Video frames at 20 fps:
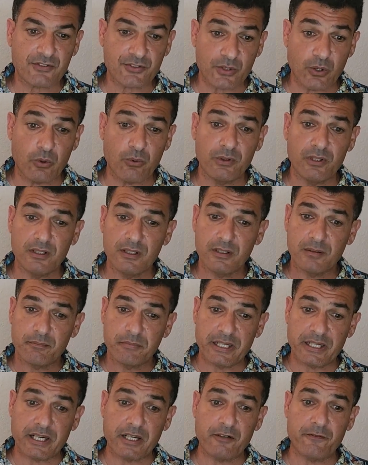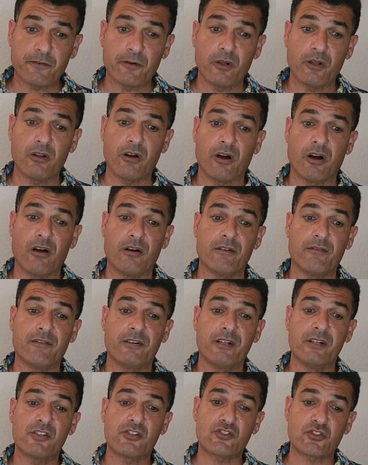So be careful
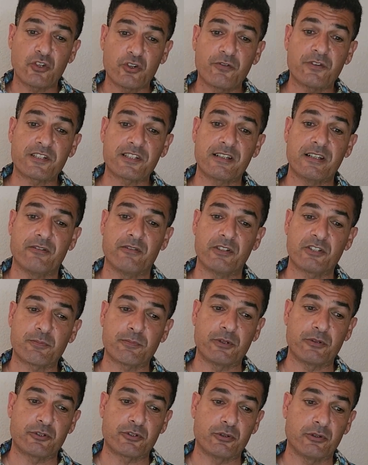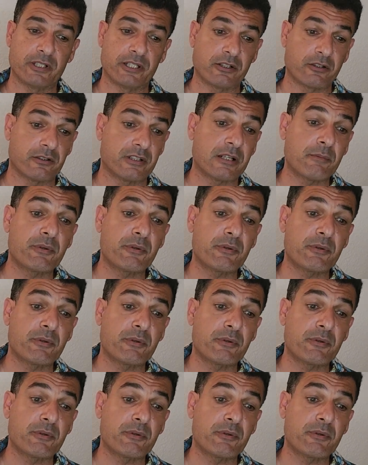of surface level spiritual lingo.